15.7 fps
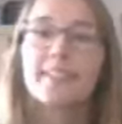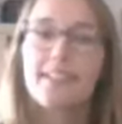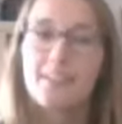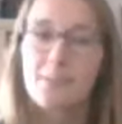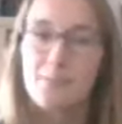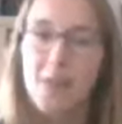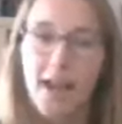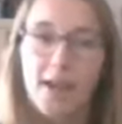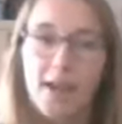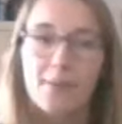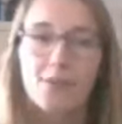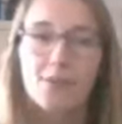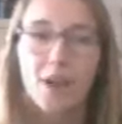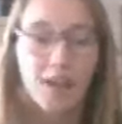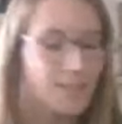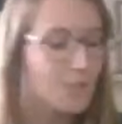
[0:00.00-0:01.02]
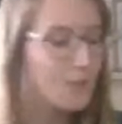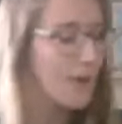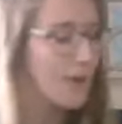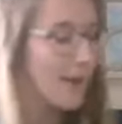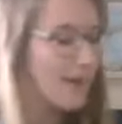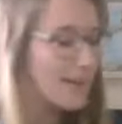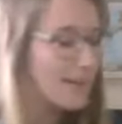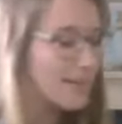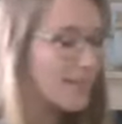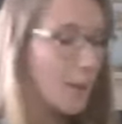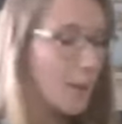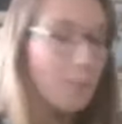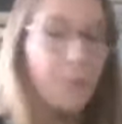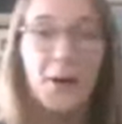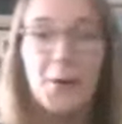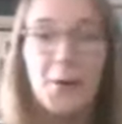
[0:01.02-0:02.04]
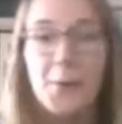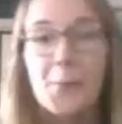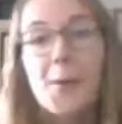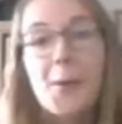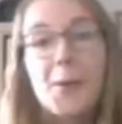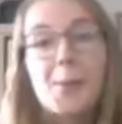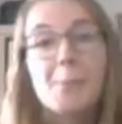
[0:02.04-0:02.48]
take some time, talk to you guys about